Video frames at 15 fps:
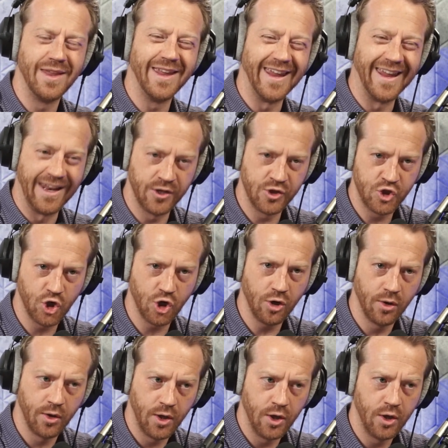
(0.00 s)
injure,
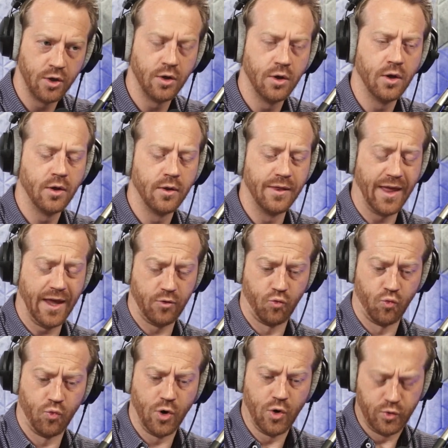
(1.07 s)
that
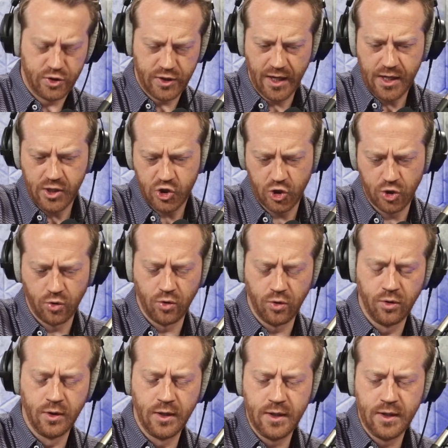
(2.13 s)
rotational